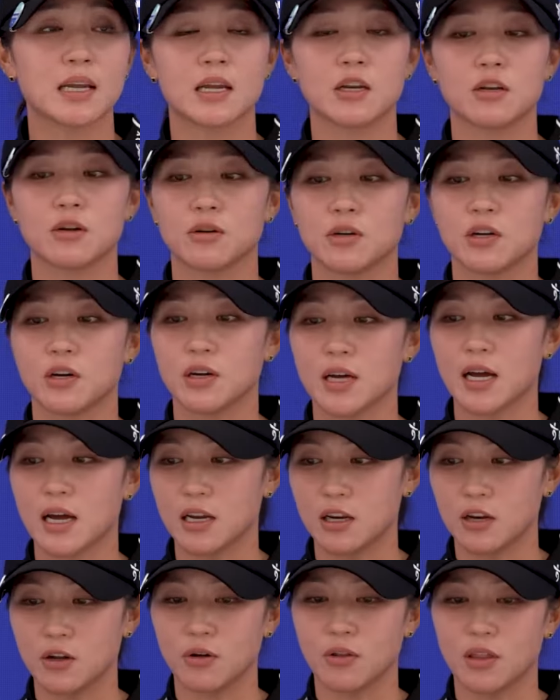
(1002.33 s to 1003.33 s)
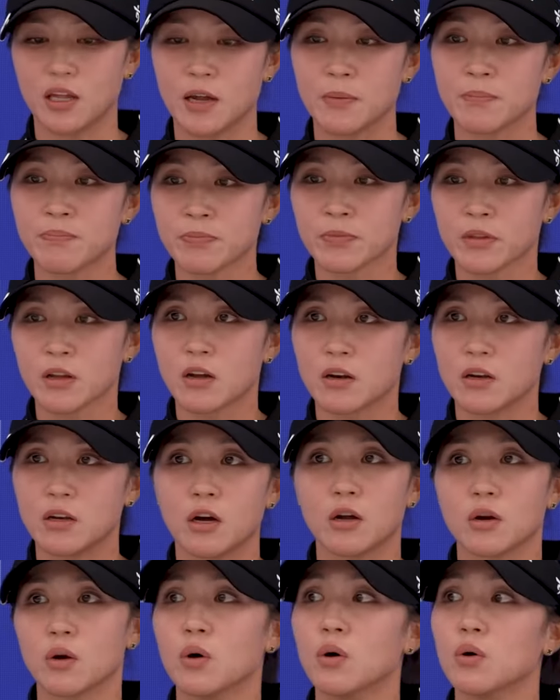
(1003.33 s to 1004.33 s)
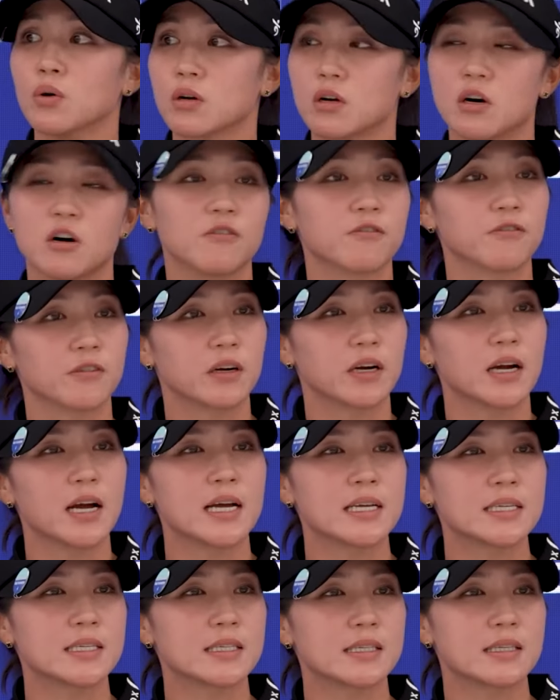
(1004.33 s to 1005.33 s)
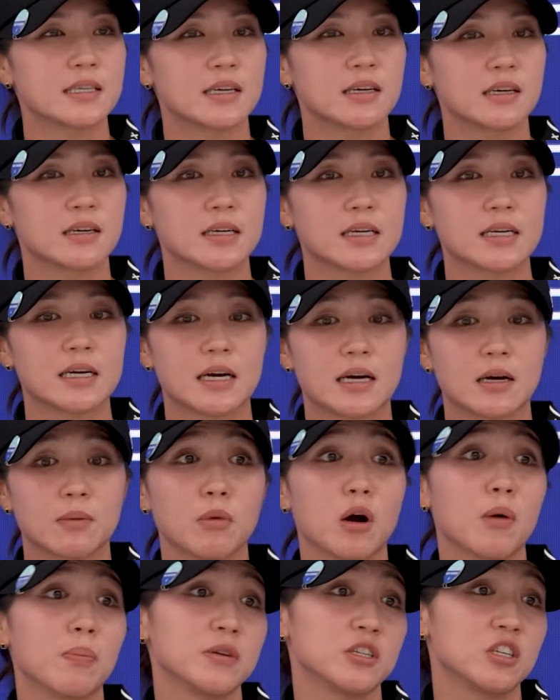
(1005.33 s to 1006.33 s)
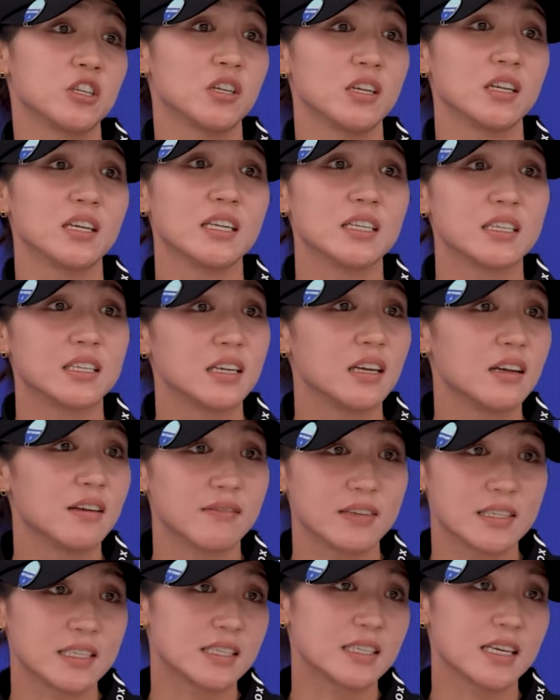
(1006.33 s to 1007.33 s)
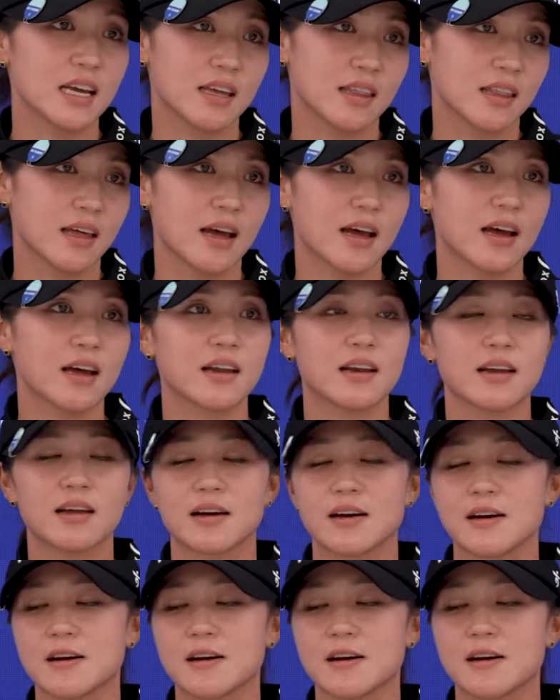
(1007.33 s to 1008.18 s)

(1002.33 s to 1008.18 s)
I know that not all golfer has the opportunity to even say that.